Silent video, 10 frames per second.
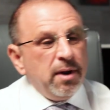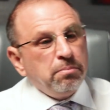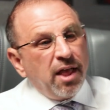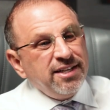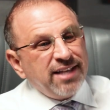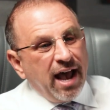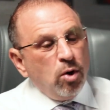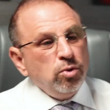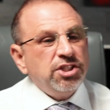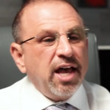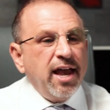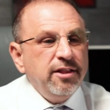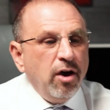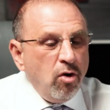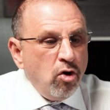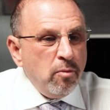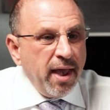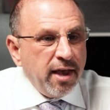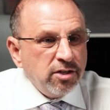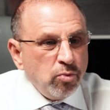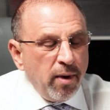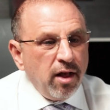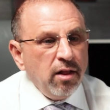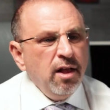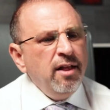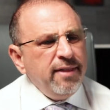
it applies outside the home as well.